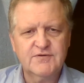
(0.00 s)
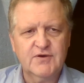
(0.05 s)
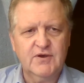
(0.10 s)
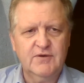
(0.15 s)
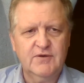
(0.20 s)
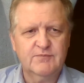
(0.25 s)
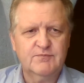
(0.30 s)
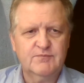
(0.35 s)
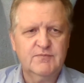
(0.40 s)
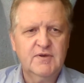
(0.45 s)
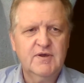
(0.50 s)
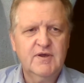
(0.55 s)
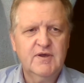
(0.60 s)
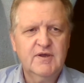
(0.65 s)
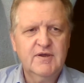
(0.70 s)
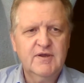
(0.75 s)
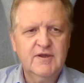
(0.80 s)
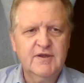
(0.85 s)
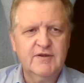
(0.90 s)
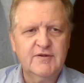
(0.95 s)
So at
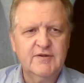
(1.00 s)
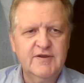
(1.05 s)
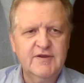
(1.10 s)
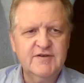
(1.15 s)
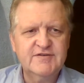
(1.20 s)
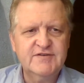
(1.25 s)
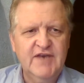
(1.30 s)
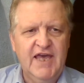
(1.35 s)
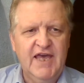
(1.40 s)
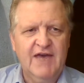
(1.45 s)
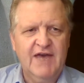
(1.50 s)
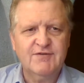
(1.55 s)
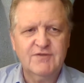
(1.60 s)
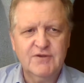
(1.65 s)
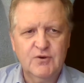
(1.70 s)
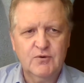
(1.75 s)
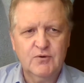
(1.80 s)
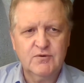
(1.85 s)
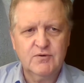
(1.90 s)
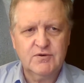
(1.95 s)
least you have
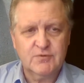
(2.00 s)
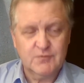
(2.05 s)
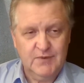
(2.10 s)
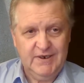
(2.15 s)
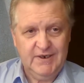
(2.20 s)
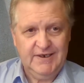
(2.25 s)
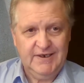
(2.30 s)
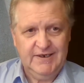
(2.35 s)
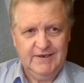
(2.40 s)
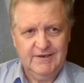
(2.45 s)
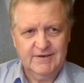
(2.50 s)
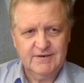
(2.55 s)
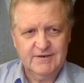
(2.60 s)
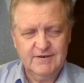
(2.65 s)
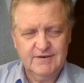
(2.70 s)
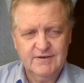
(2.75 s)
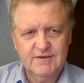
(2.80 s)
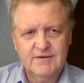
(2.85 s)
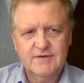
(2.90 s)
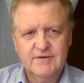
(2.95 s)
to know it to read it.
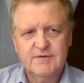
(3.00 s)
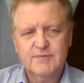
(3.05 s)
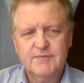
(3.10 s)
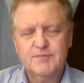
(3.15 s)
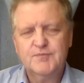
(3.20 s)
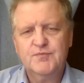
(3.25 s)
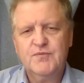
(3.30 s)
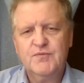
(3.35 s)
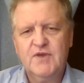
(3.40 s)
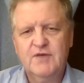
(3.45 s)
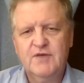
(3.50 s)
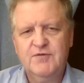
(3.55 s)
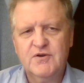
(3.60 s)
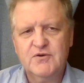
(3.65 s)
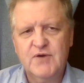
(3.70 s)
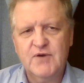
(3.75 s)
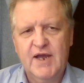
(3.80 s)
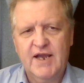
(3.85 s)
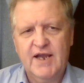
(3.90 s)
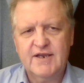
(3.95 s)
If
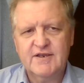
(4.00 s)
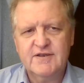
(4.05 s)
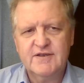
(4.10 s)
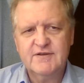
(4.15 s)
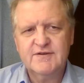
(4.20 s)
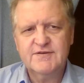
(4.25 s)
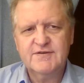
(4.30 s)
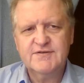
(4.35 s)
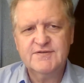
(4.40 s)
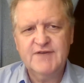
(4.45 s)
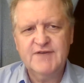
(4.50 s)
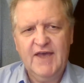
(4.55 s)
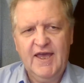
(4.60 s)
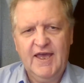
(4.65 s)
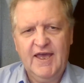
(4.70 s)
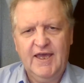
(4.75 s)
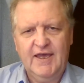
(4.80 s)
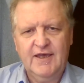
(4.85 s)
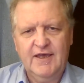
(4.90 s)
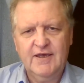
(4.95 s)
you're trying to
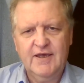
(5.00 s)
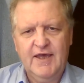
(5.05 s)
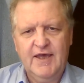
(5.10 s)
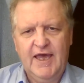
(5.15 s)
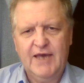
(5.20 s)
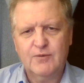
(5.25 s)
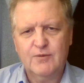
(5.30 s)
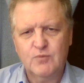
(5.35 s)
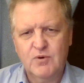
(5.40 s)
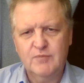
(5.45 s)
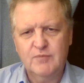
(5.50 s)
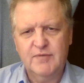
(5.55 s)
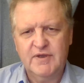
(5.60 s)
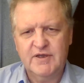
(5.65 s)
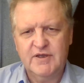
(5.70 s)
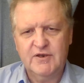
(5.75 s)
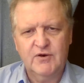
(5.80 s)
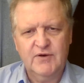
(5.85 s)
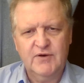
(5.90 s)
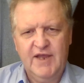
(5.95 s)
say a
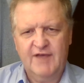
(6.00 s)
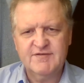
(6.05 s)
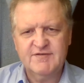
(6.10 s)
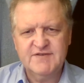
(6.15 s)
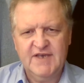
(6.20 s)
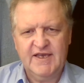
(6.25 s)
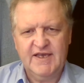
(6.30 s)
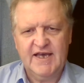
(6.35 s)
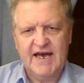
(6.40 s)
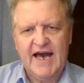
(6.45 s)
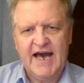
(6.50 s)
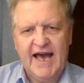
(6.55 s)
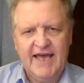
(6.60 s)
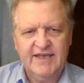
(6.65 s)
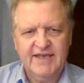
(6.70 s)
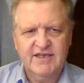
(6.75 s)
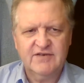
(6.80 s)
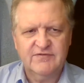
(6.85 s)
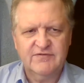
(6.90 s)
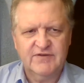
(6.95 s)
woman, you don't have to say
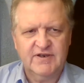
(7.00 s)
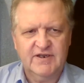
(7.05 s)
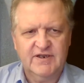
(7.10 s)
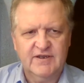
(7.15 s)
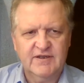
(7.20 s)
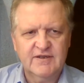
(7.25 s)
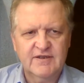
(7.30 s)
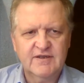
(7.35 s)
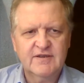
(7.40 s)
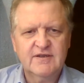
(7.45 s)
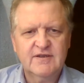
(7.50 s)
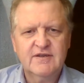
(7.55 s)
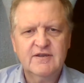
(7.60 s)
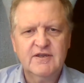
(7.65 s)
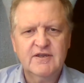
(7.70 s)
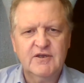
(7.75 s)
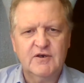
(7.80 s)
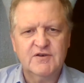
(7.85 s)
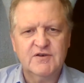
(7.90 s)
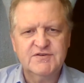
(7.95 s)
I kvinne.
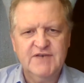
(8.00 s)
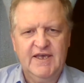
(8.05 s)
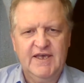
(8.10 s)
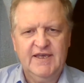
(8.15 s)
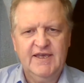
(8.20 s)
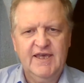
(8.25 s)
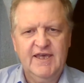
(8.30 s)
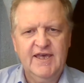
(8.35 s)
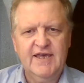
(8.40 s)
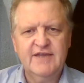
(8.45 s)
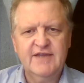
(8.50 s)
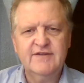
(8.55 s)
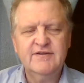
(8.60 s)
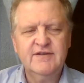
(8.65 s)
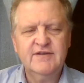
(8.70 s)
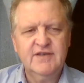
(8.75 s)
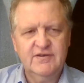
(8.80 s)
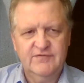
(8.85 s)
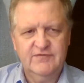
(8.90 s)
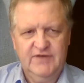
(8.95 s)
You can say
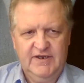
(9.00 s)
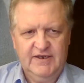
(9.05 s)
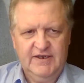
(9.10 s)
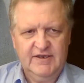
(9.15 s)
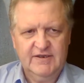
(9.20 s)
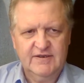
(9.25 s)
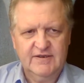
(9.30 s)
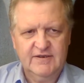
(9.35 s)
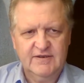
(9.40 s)
en kvinne.